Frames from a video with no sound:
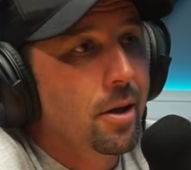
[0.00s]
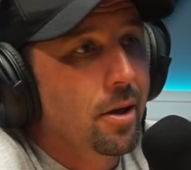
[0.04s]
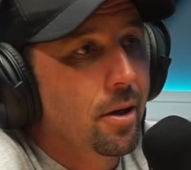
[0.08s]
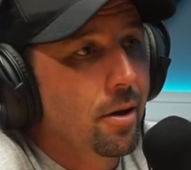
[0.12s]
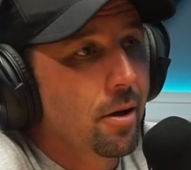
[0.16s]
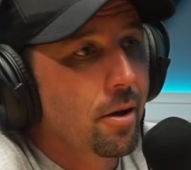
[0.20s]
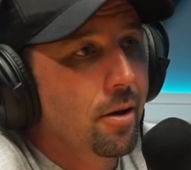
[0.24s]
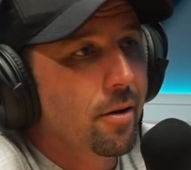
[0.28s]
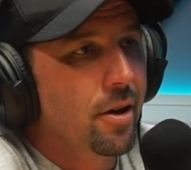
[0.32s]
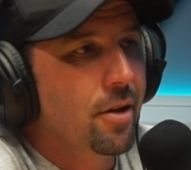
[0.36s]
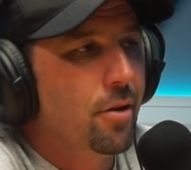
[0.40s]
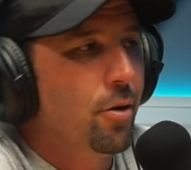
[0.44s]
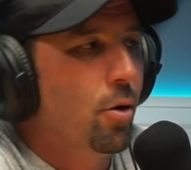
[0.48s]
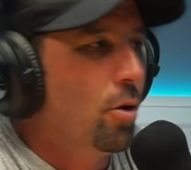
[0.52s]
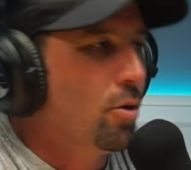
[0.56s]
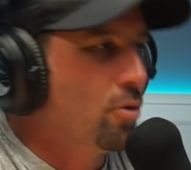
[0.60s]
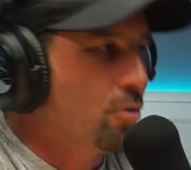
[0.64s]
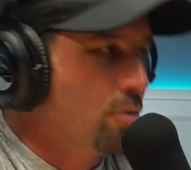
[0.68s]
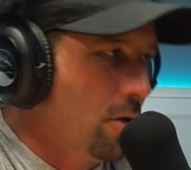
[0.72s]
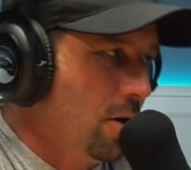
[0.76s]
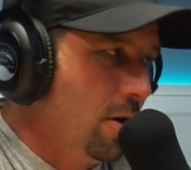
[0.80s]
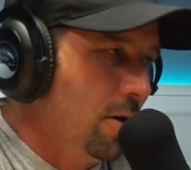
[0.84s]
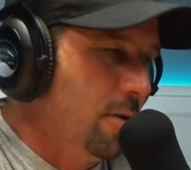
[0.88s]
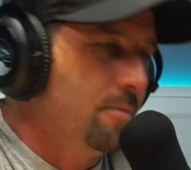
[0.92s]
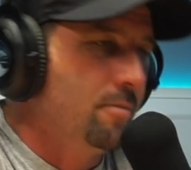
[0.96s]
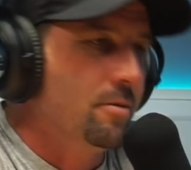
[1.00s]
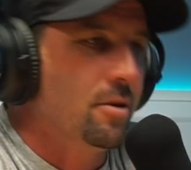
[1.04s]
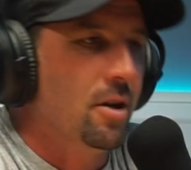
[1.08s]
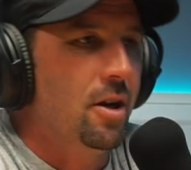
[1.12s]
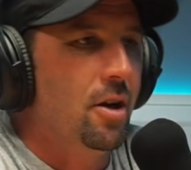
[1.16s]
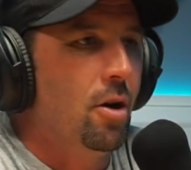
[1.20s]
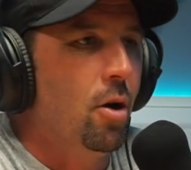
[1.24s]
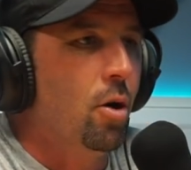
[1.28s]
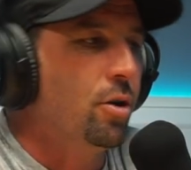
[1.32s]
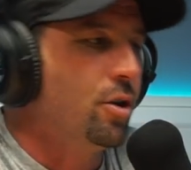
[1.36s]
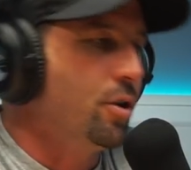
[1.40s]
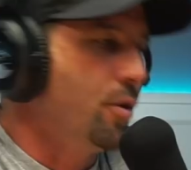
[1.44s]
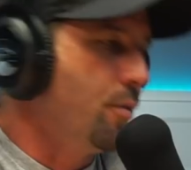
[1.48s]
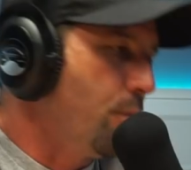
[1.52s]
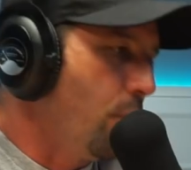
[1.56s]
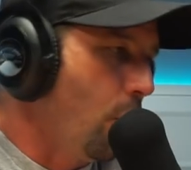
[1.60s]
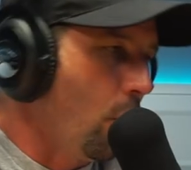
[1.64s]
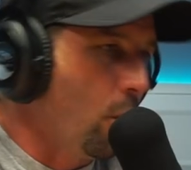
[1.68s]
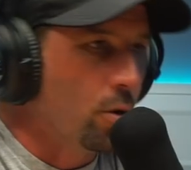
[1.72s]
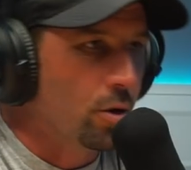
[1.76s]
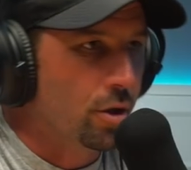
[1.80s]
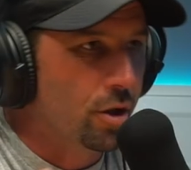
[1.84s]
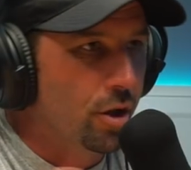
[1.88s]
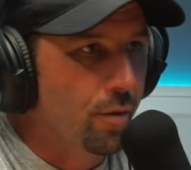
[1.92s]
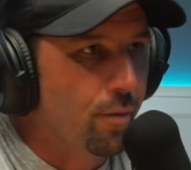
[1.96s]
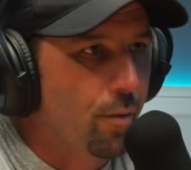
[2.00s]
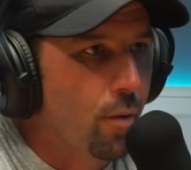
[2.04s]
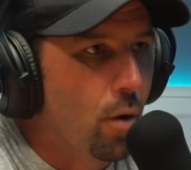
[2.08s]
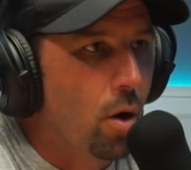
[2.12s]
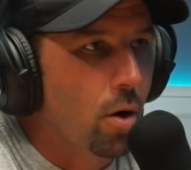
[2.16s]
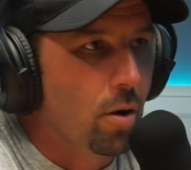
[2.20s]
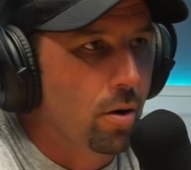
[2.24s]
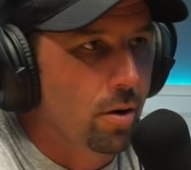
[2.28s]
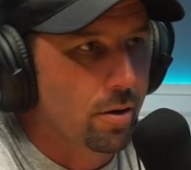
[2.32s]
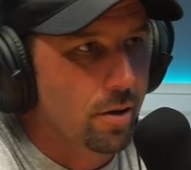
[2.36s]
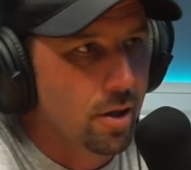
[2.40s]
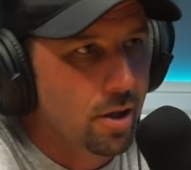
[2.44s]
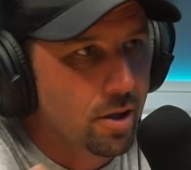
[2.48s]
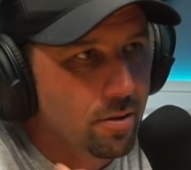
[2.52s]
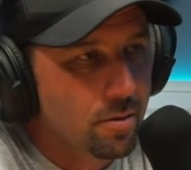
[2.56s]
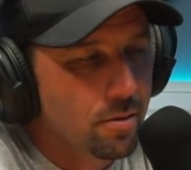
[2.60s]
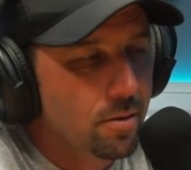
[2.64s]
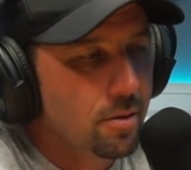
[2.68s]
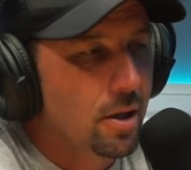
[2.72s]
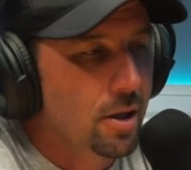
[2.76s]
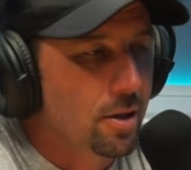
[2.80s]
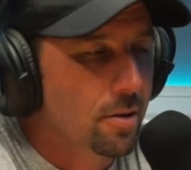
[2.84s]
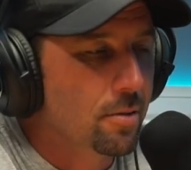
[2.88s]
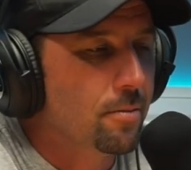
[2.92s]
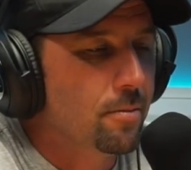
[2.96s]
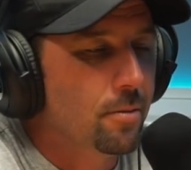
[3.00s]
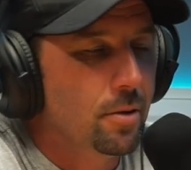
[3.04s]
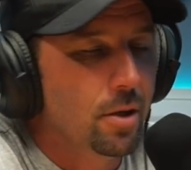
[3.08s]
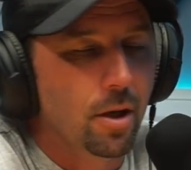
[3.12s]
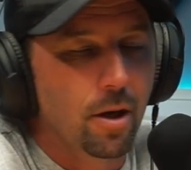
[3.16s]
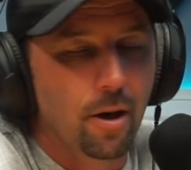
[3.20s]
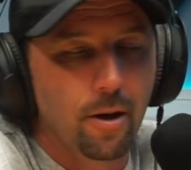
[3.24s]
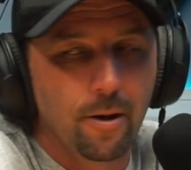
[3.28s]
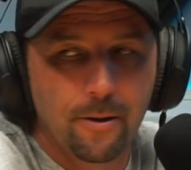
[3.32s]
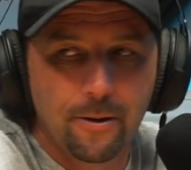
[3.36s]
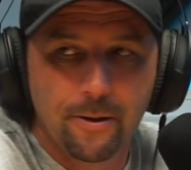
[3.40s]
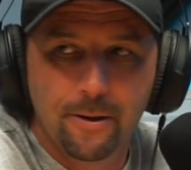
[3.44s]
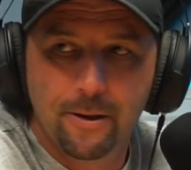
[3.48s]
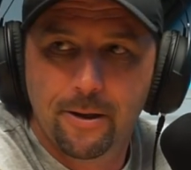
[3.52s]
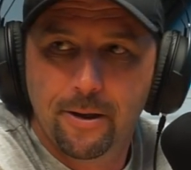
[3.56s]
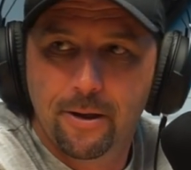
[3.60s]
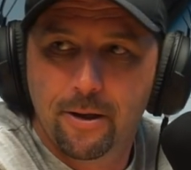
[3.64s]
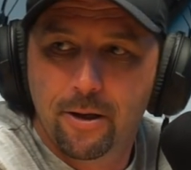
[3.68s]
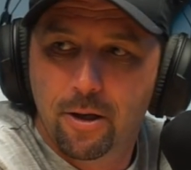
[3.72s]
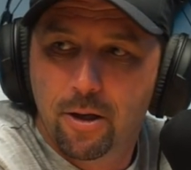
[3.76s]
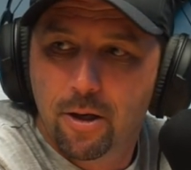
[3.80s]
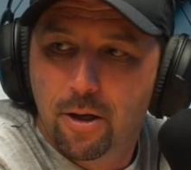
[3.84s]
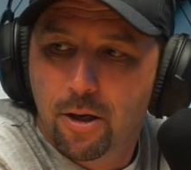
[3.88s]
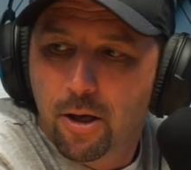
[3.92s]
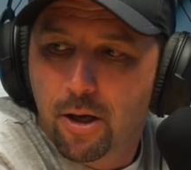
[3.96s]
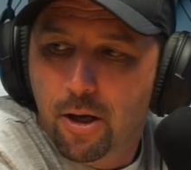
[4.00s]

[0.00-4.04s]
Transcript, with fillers: You know, they're Yeah. not trying to say, "Oh, you're wrong, you're wrong." They they you know. Yeah.